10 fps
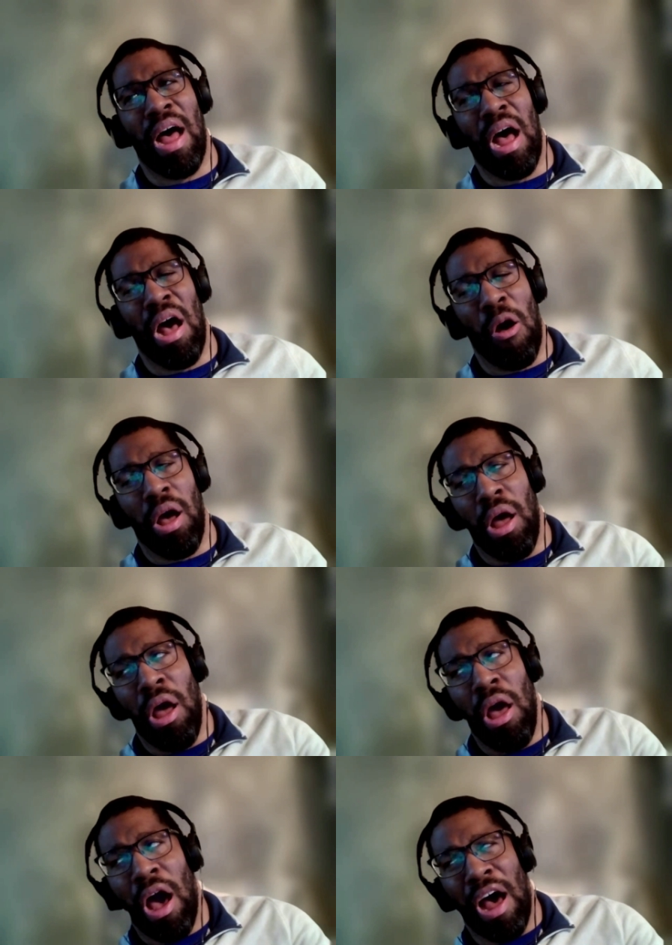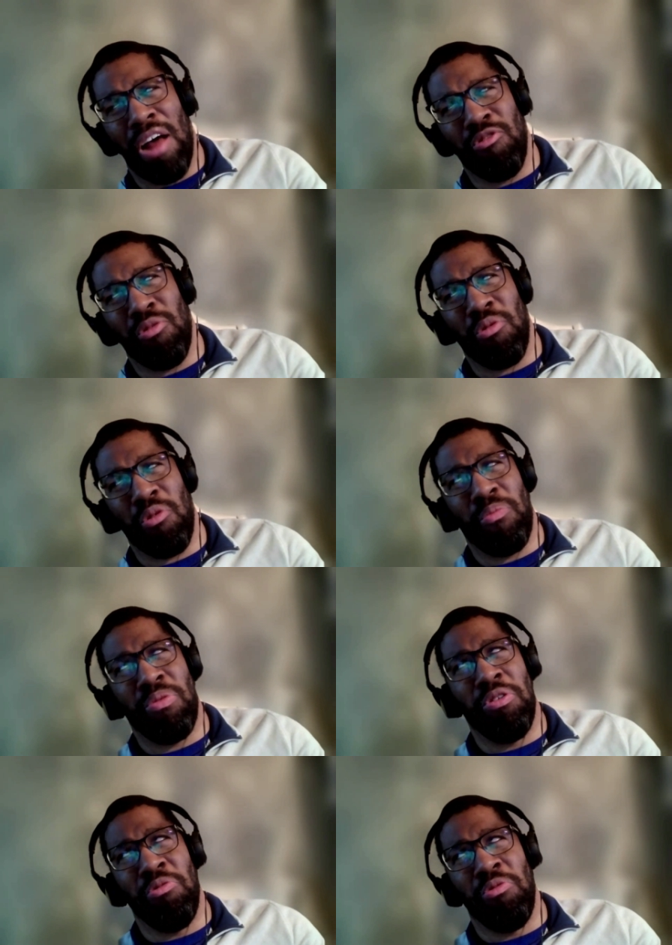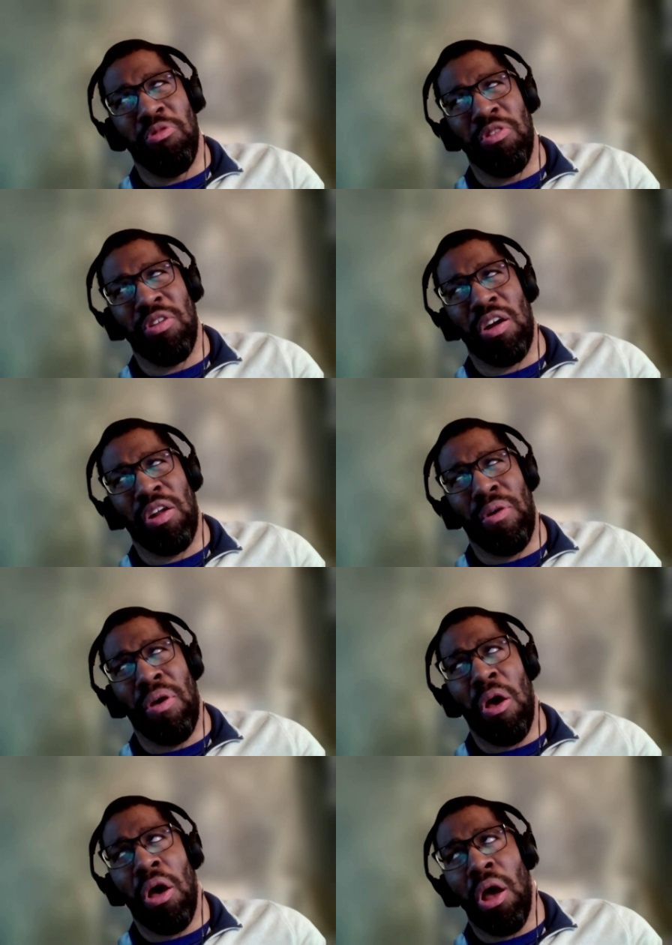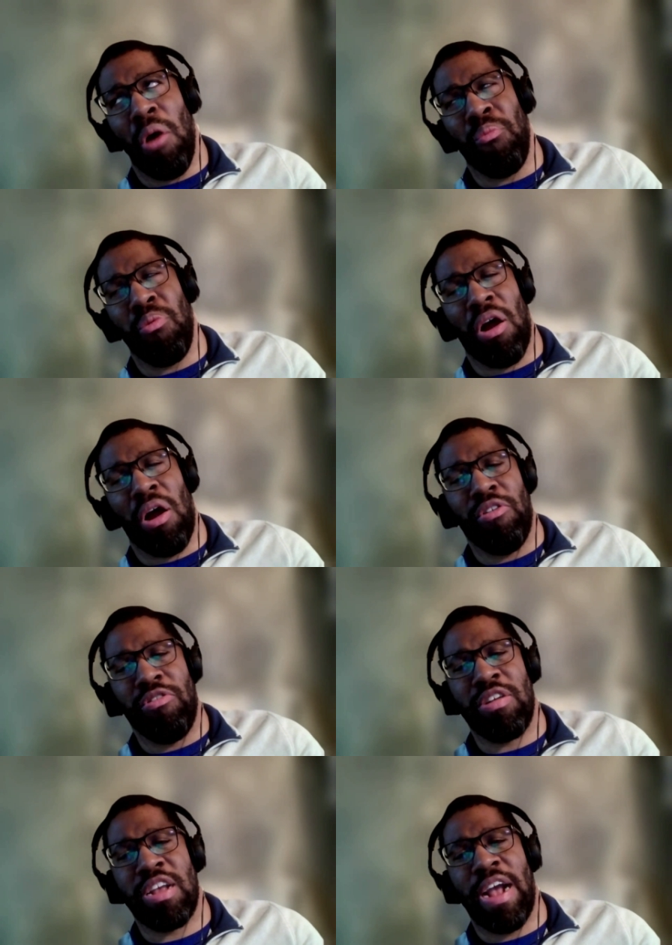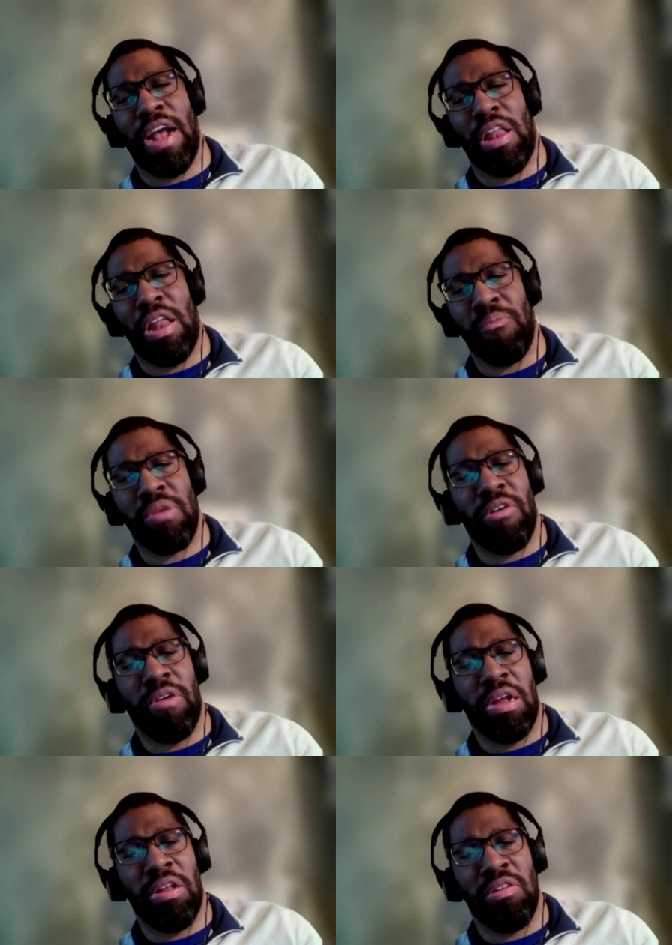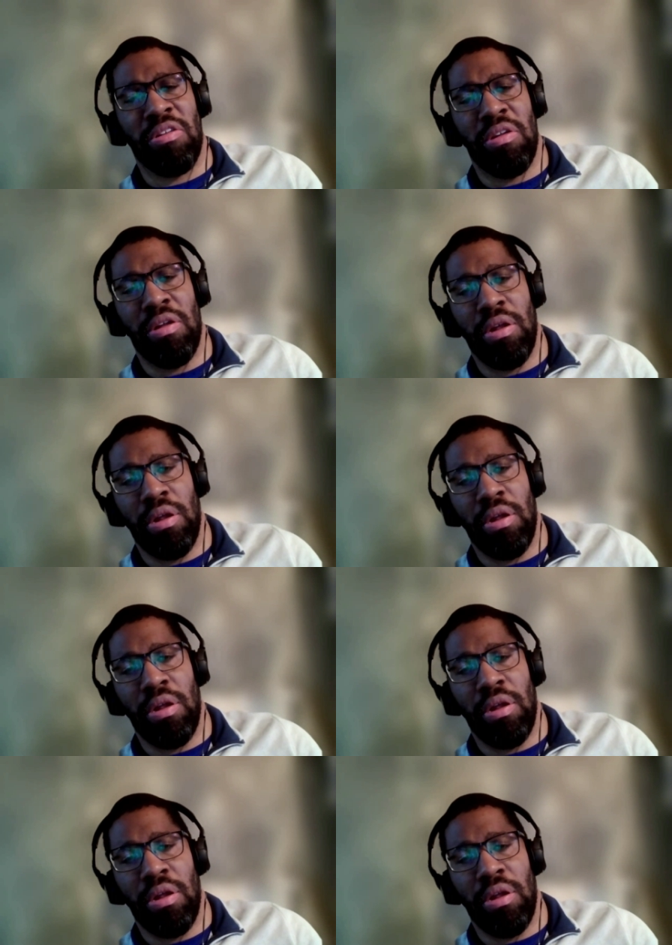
uh, uh, entrepreneurs on a, a broader scale? I'm curious.